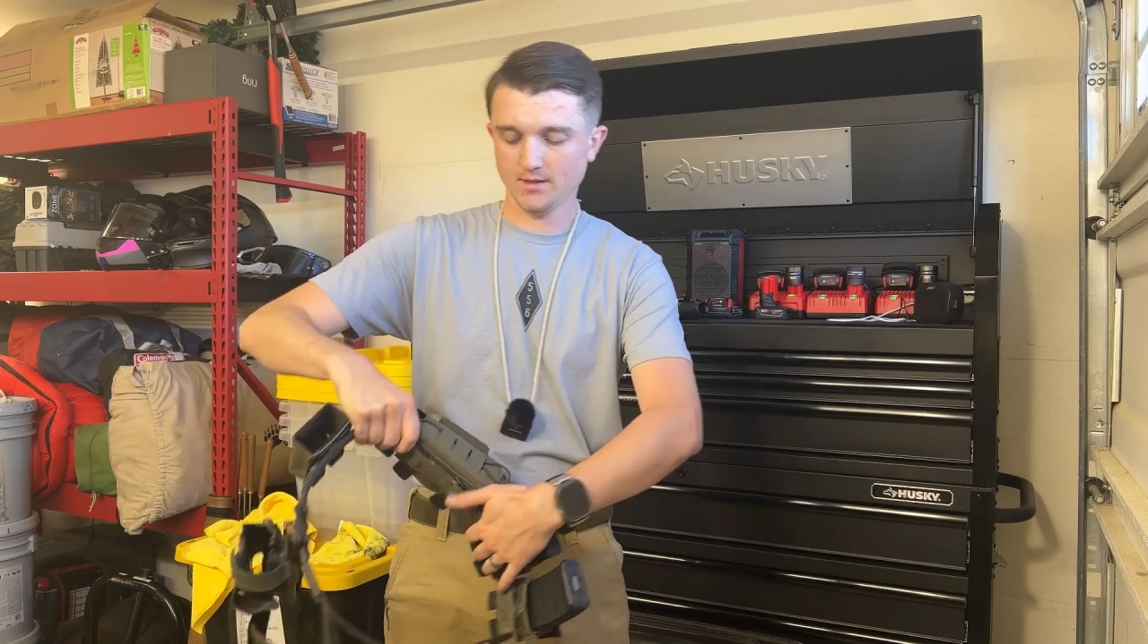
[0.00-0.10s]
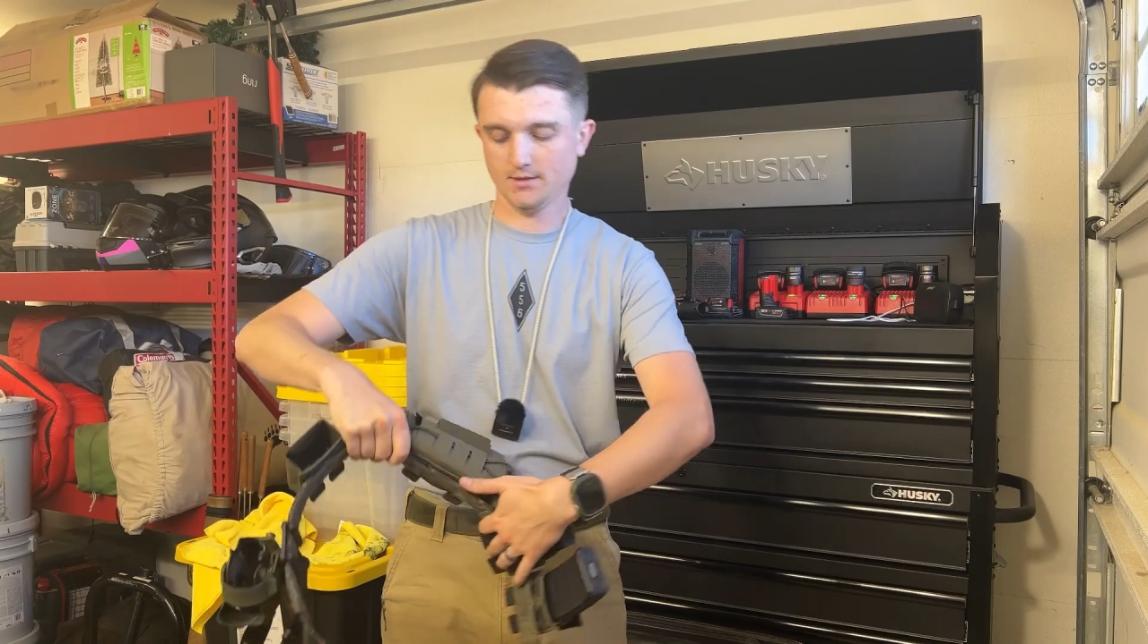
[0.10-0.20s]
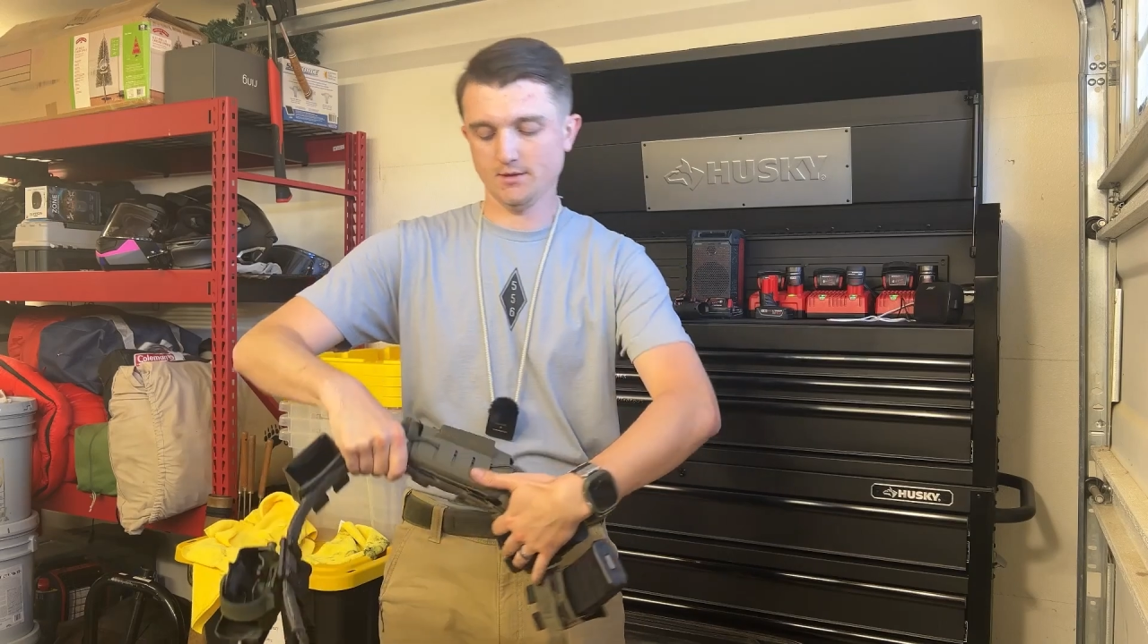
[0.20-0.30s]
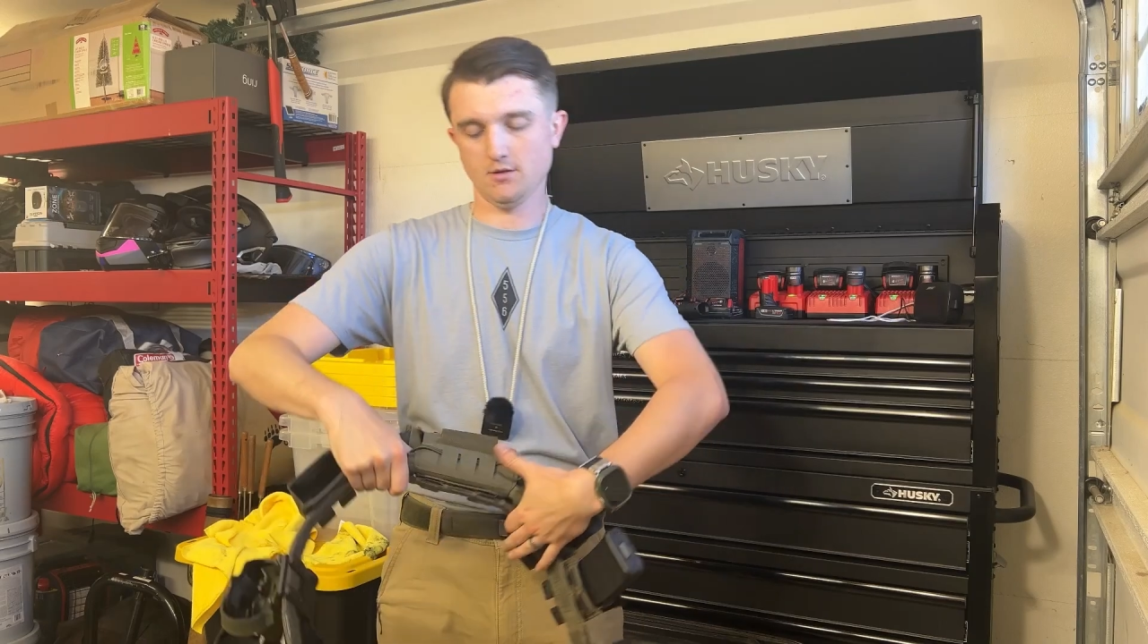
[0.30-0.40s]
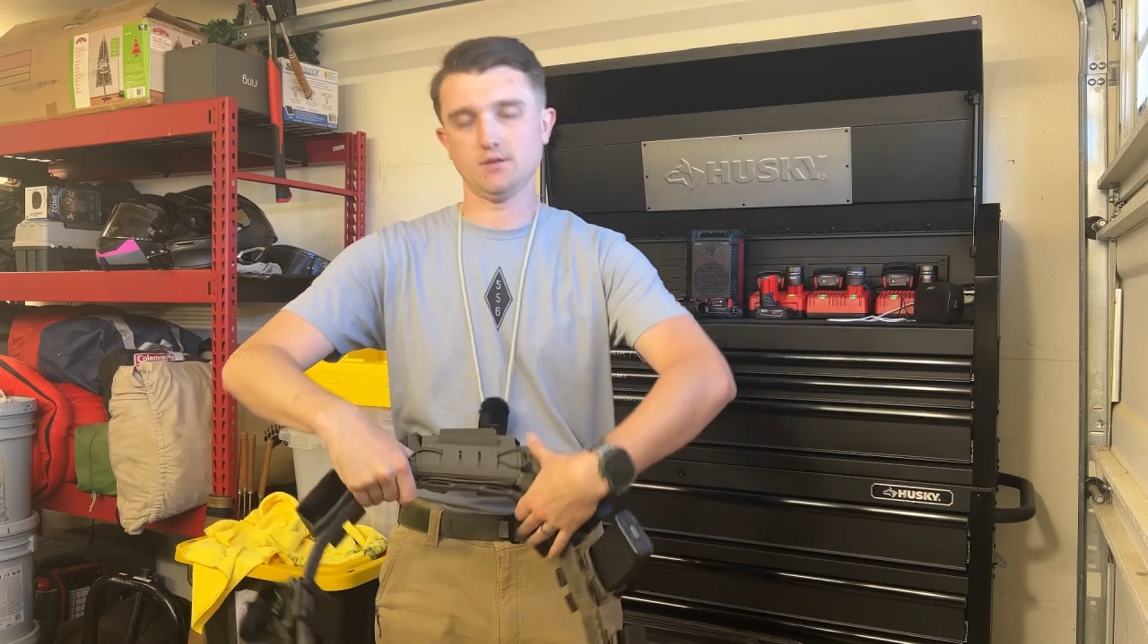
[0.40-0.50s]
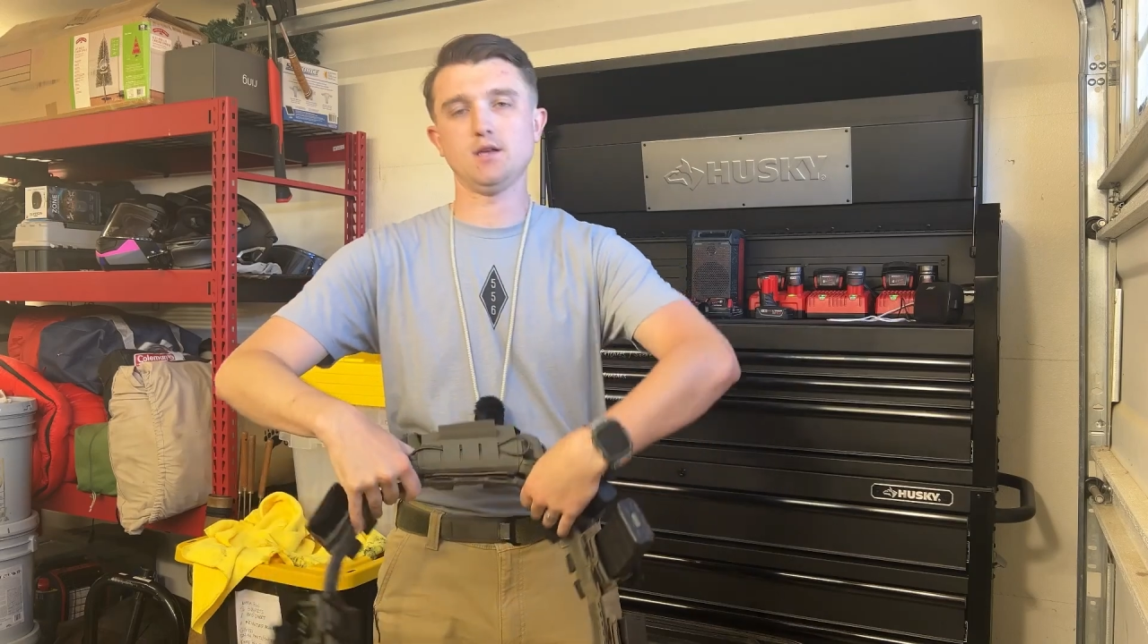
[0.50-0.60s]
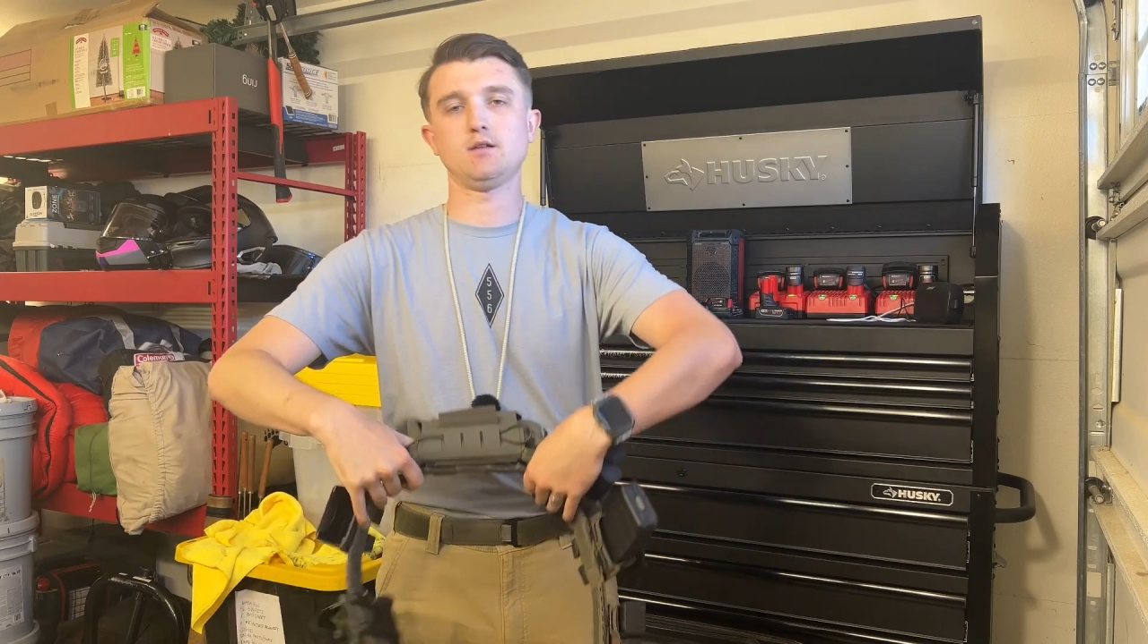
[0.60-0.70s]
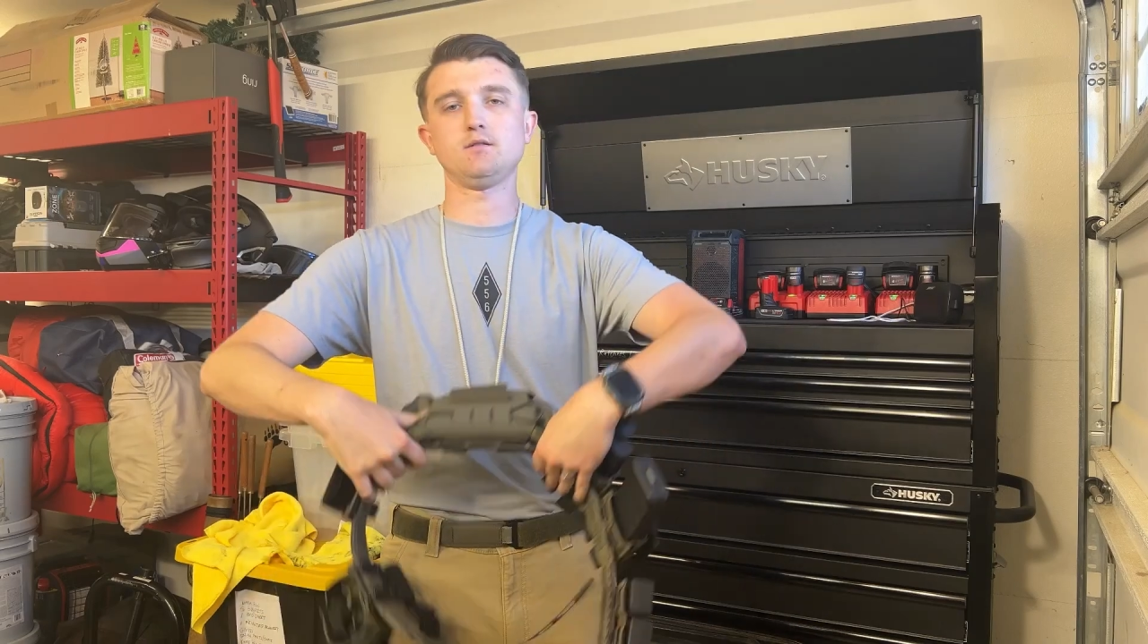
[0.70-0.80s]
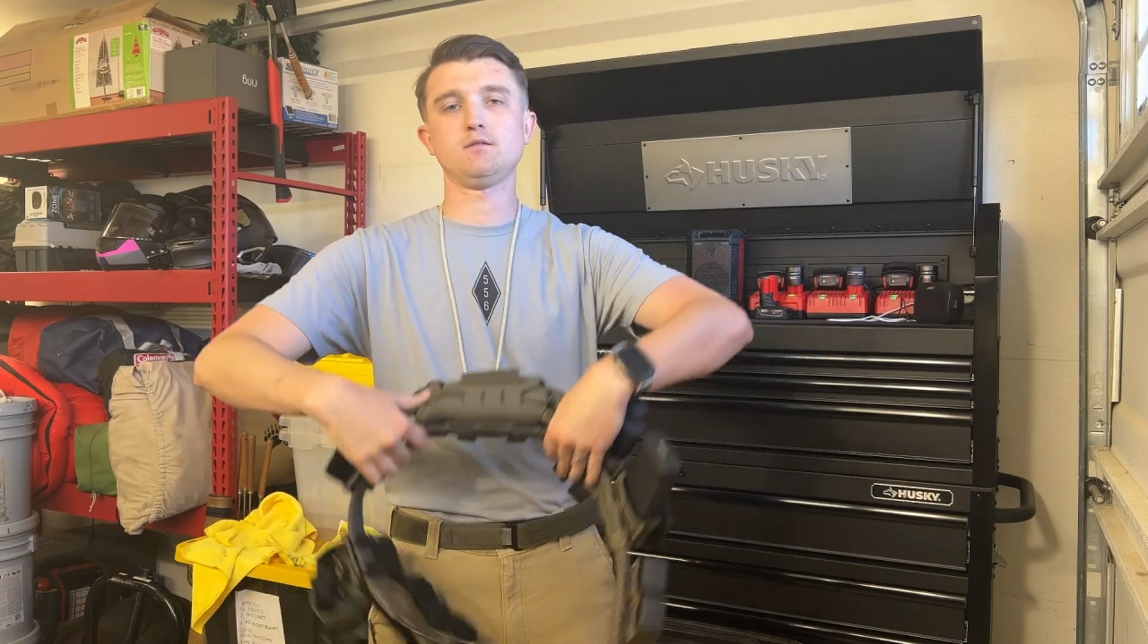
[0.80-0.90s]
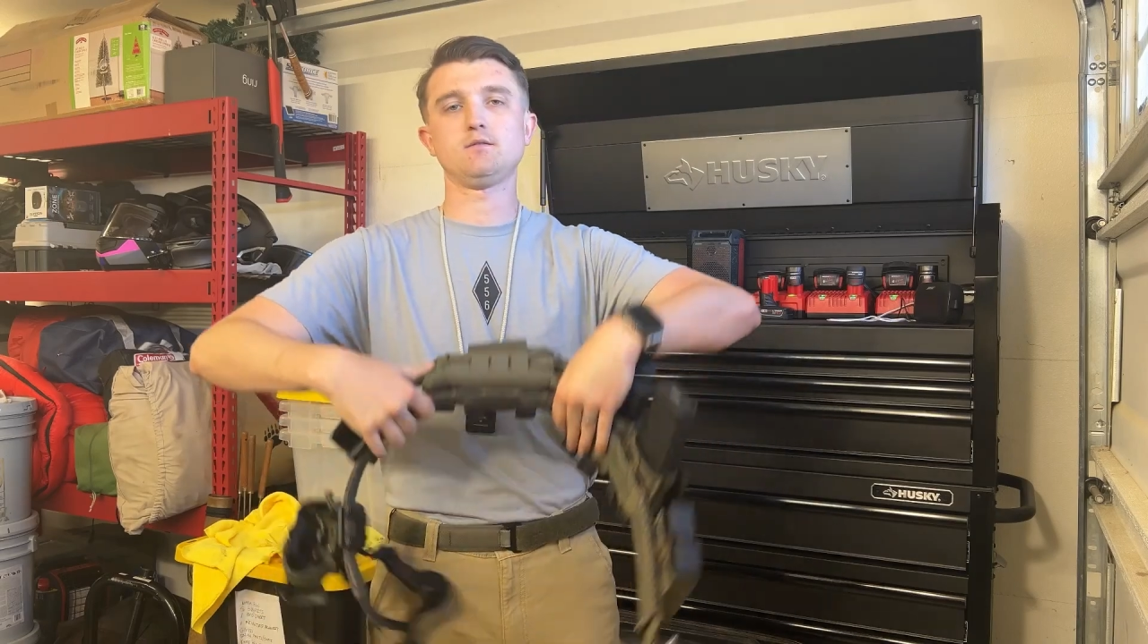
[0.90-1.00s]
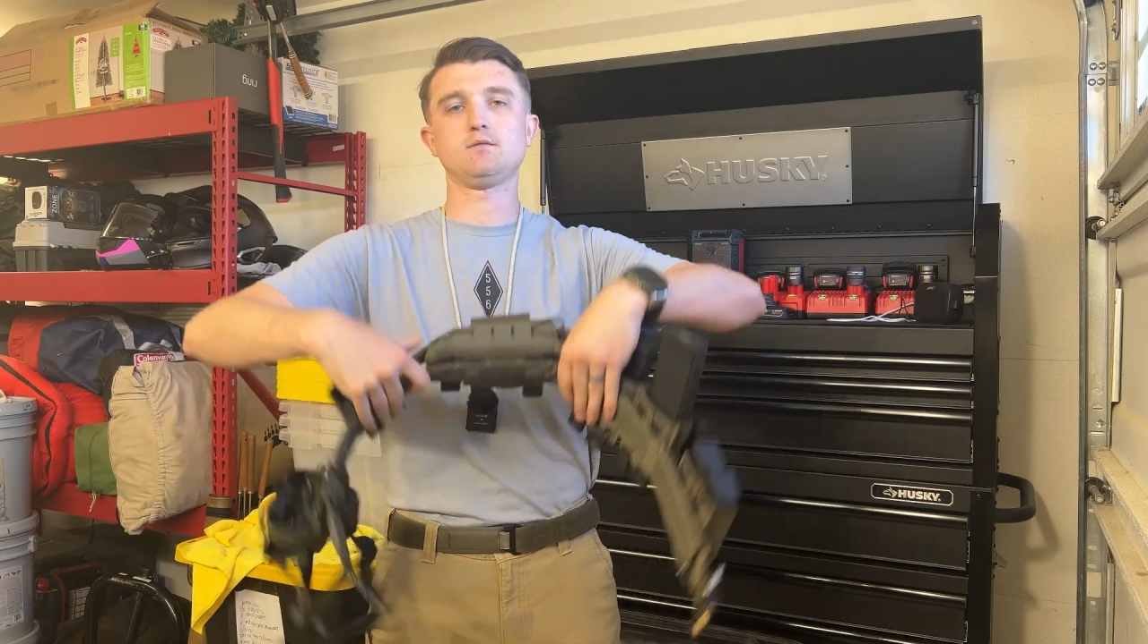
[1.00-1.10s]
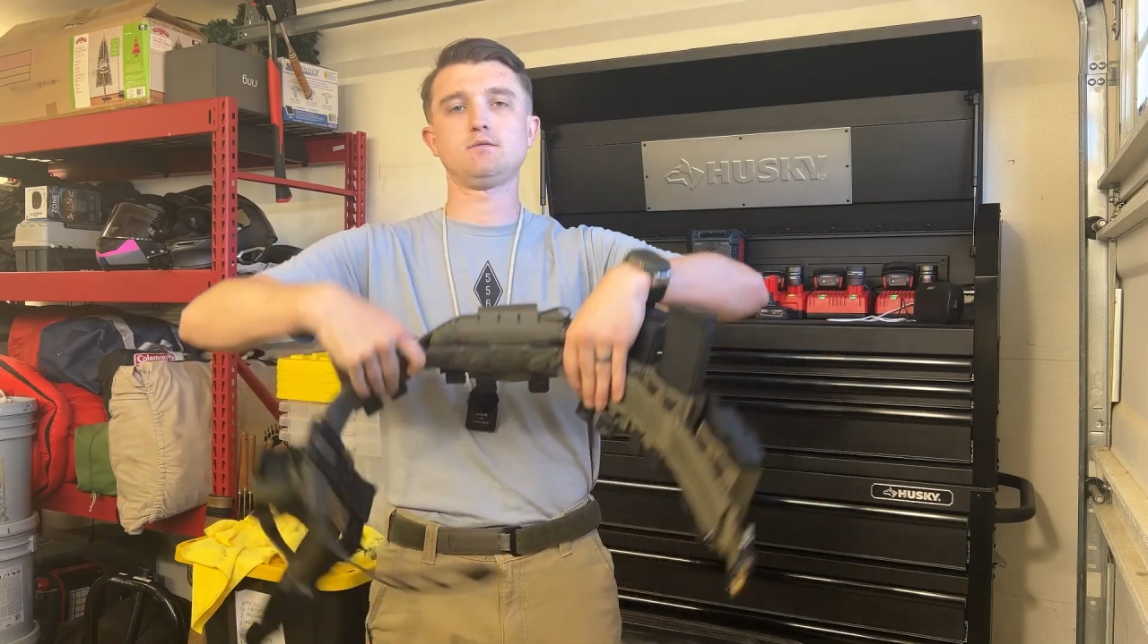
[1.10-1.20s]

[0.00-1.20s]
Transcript: So, and then